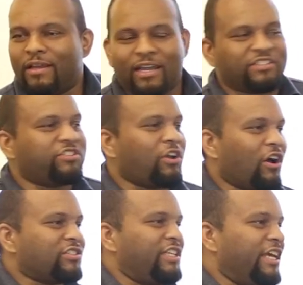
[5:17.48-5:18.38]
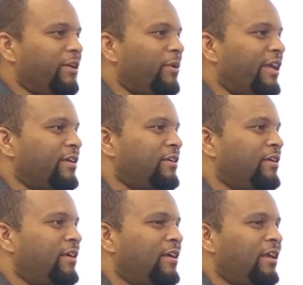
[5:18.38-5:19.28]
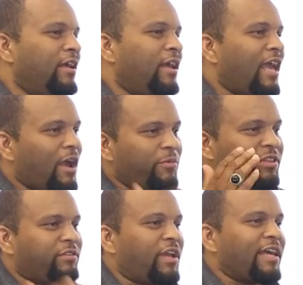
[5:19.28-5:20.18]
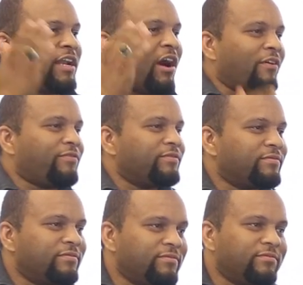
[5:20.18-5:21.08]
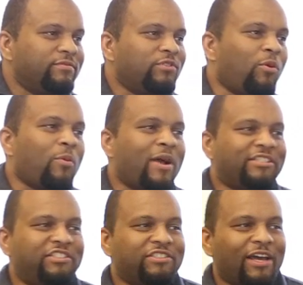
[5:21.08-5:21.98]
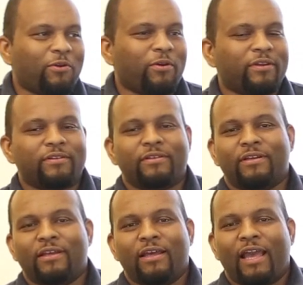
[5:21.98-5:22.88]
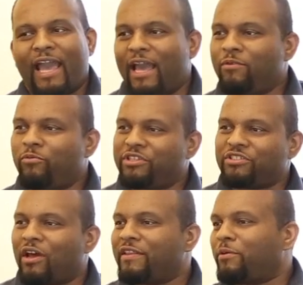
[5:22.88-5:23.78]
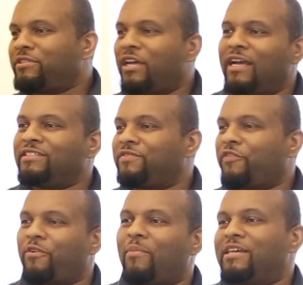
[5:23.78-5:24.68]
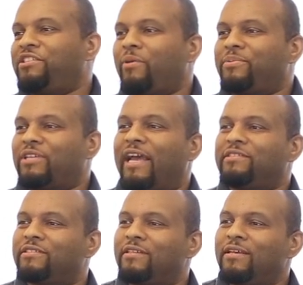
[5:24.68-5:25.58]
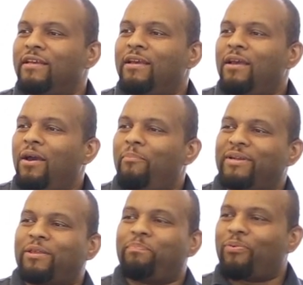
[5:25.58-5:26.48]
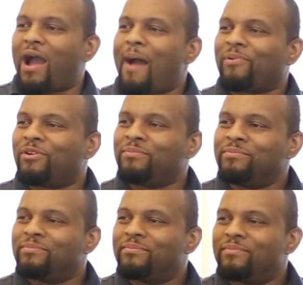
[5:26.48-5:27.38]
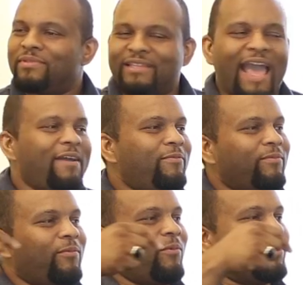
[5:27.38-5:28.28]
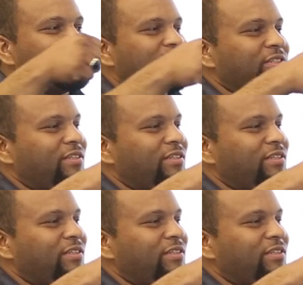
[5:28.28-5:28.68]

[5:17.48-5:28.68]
because it's costly anyway. And we cut it off. No more masjids.org. And we saw there were tons of different masjid websites. But the problem that was